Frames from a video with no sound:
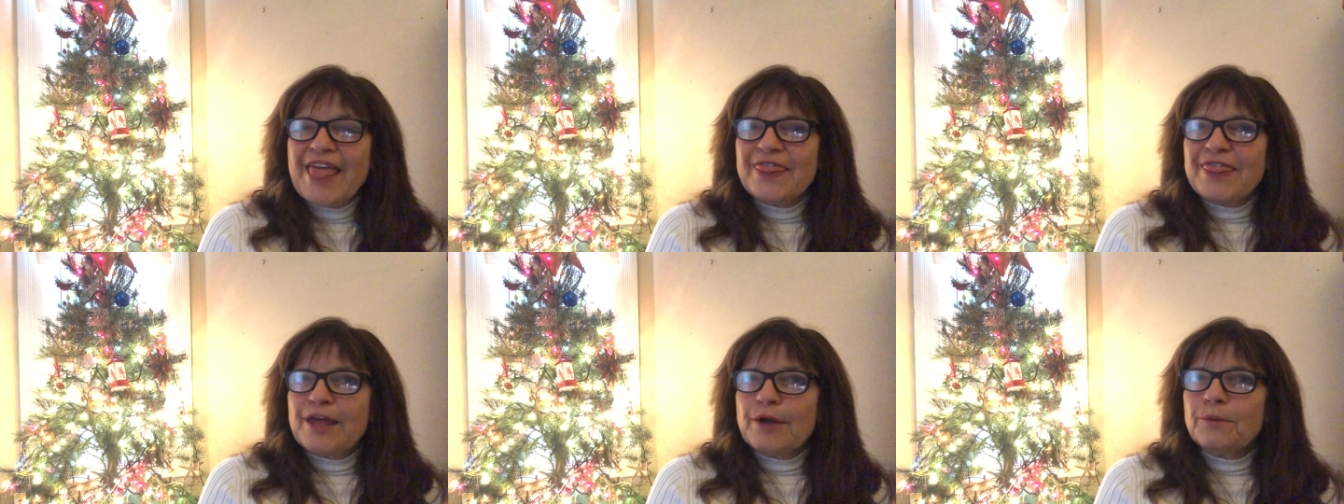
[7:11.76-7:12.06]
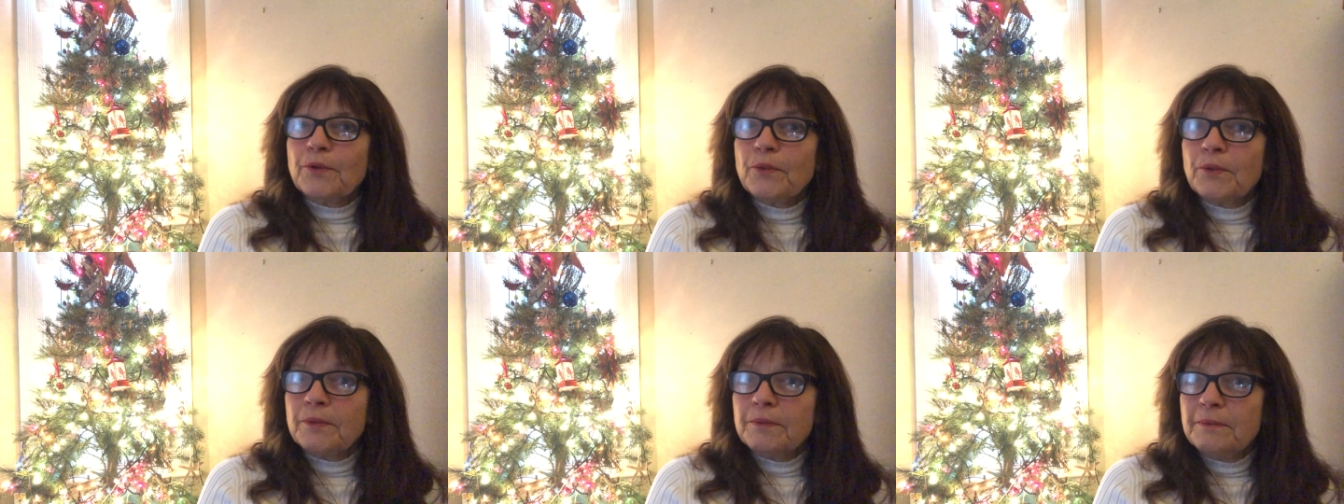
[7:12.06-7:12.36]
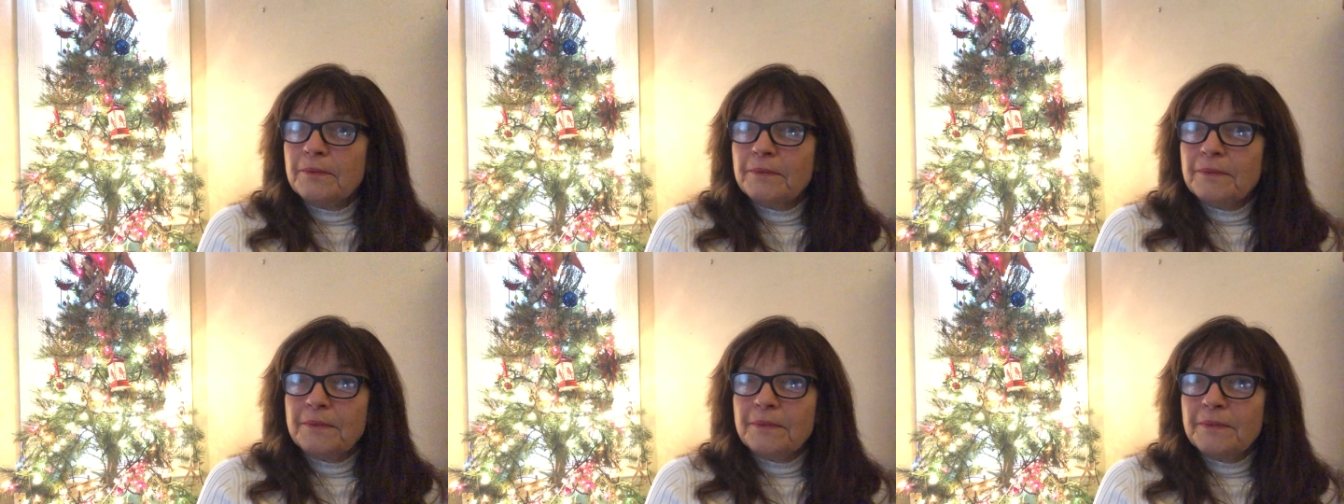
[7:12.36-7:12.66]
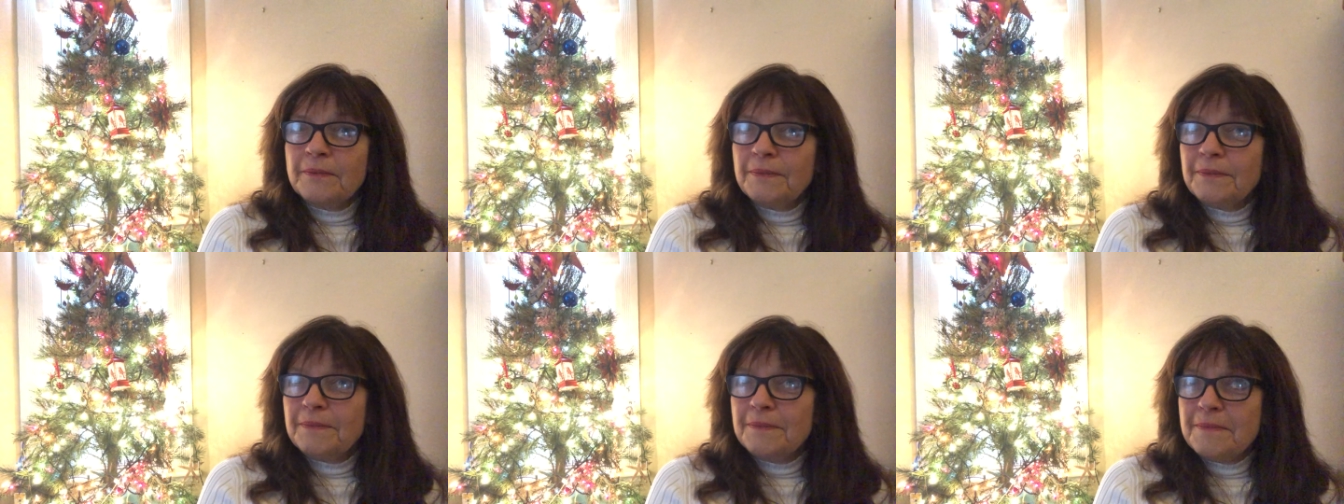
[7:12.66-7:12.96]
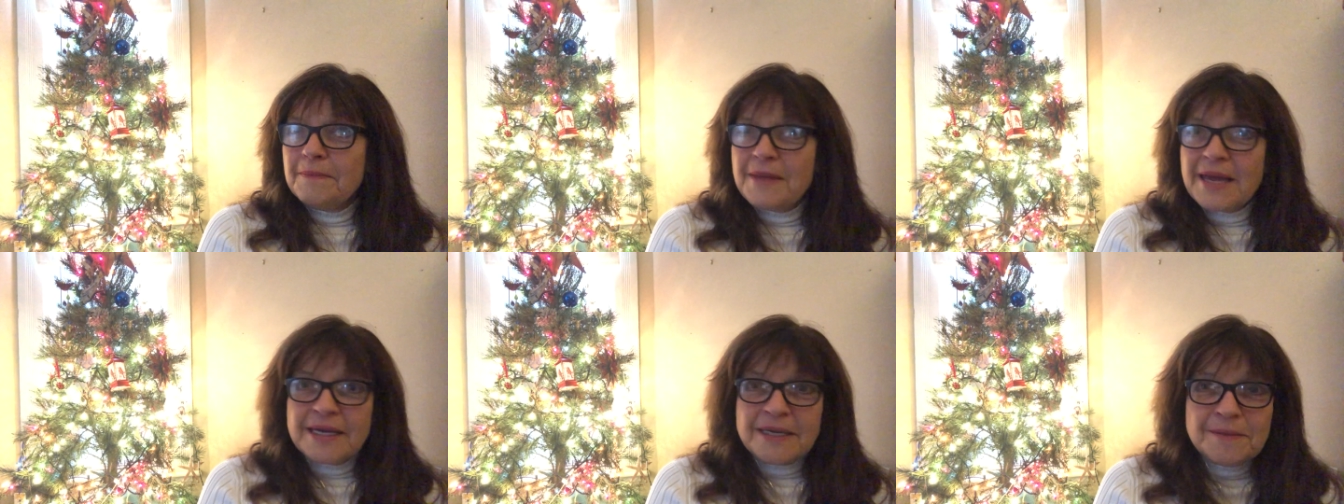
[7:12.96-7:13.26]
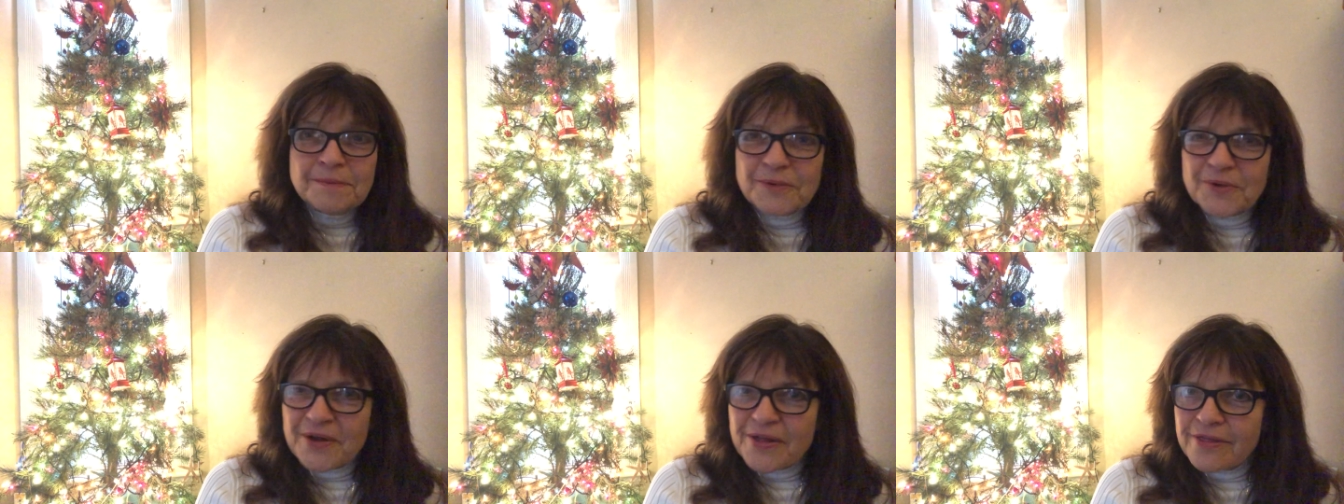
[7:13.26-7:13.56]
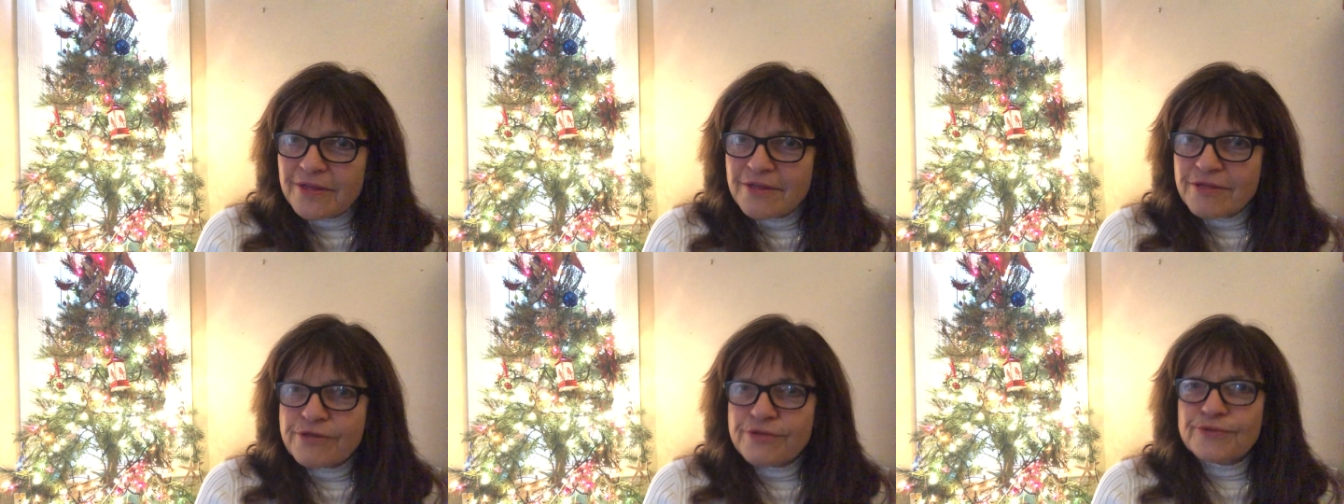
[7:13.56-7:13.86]
there were many more
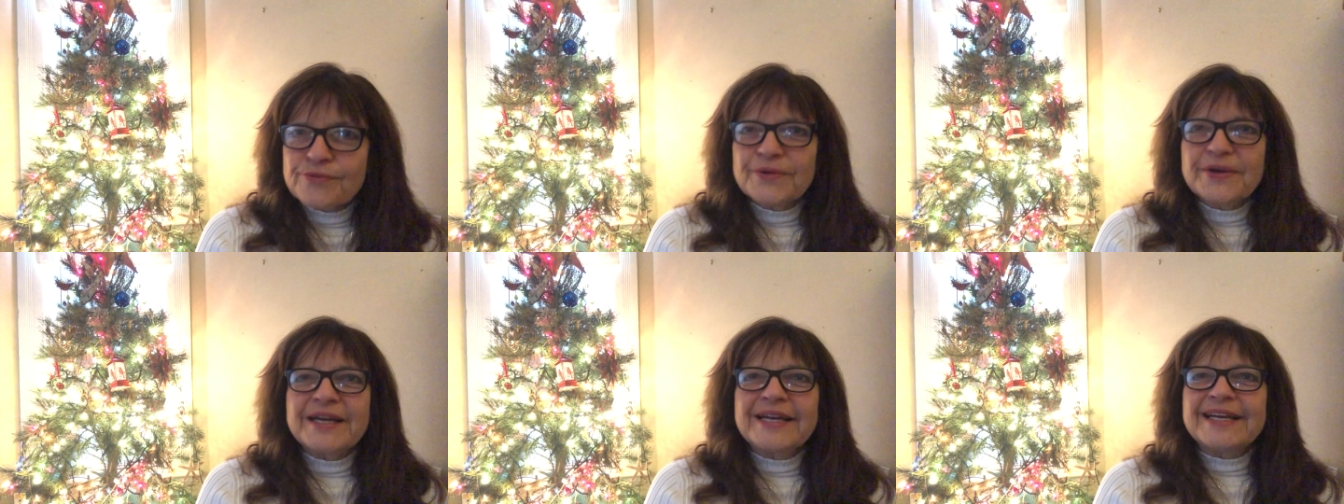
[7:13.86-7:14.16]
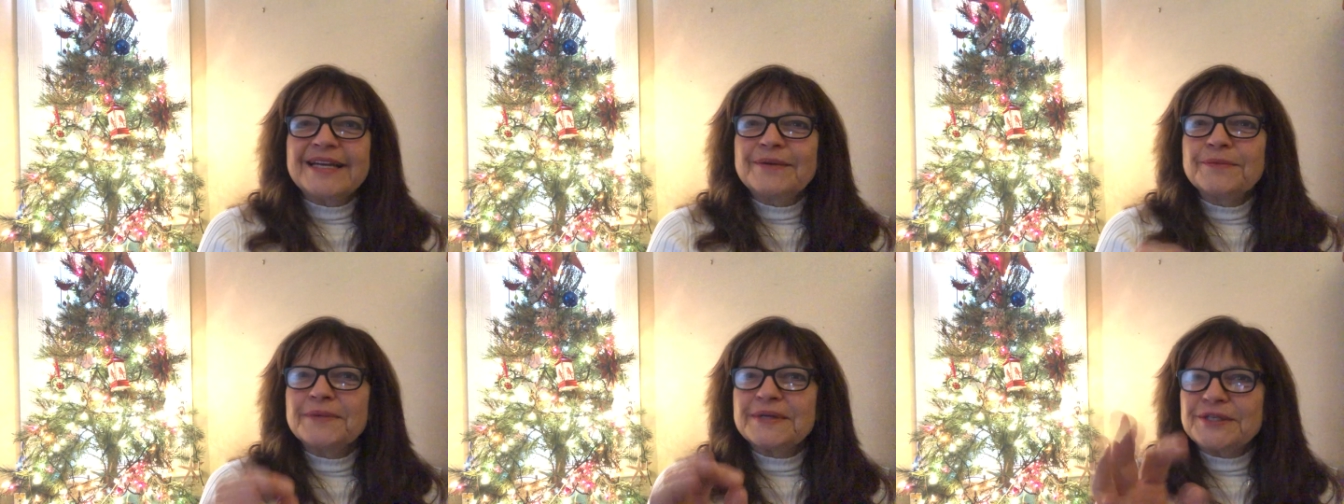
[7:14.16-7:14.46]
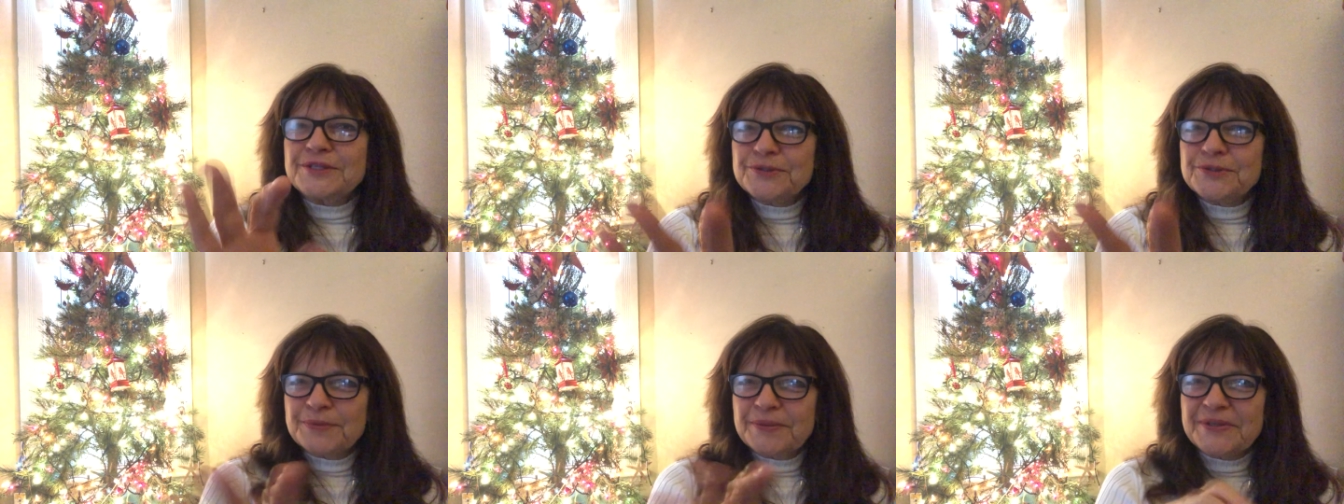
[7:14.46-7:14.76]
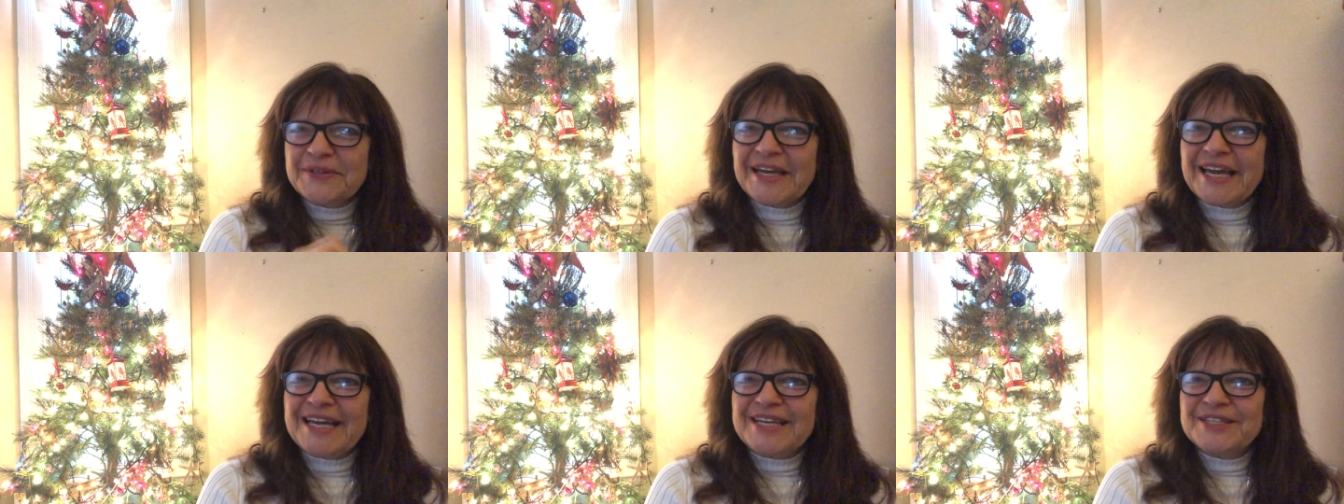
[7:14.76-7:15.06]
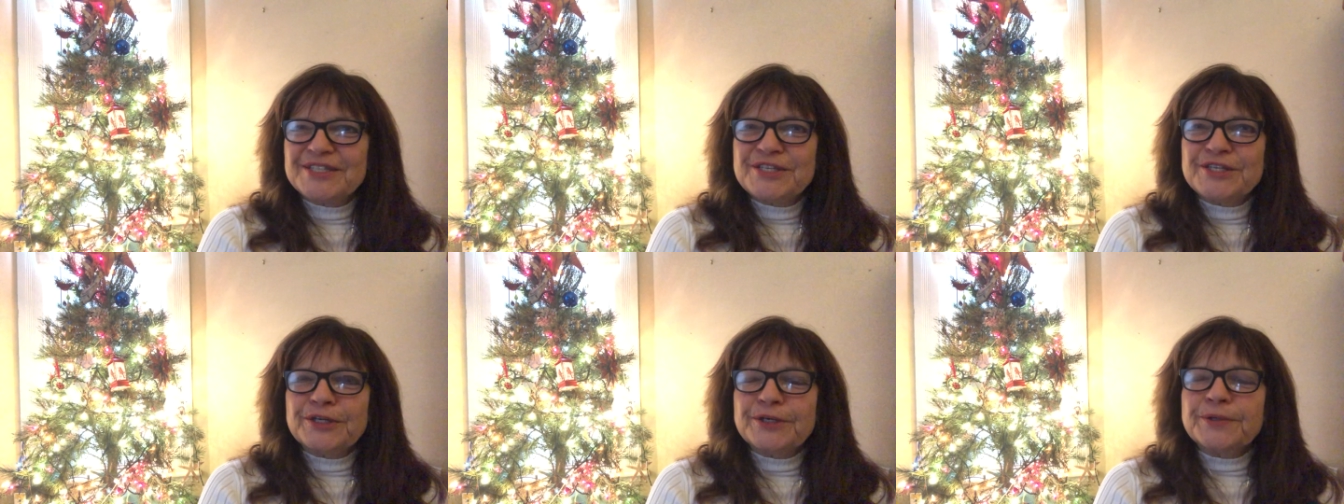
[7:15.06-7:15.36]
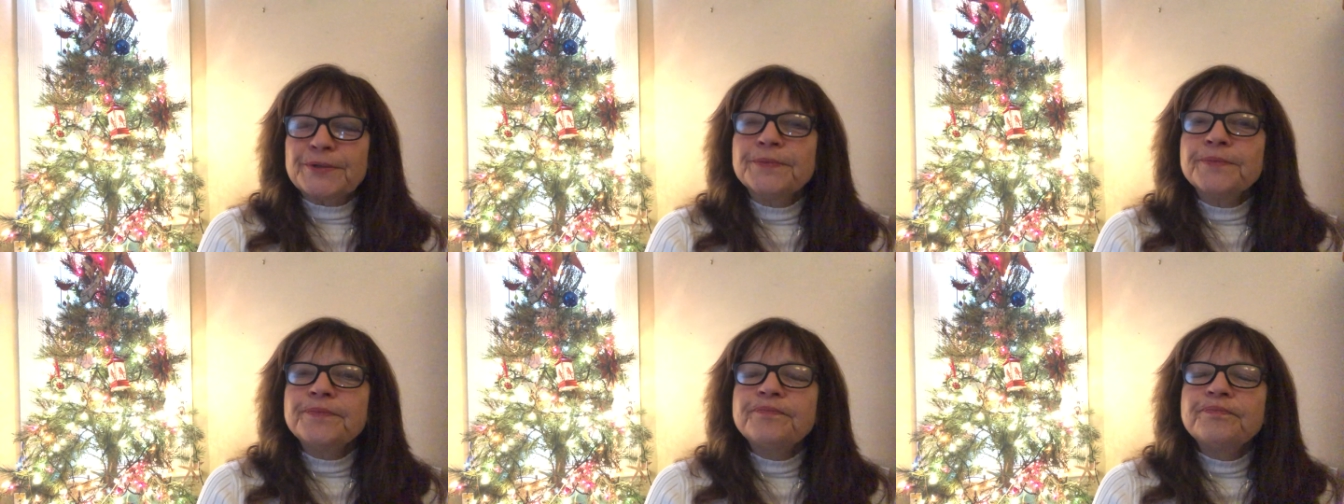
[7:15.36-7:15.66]
than three, which we'll get to.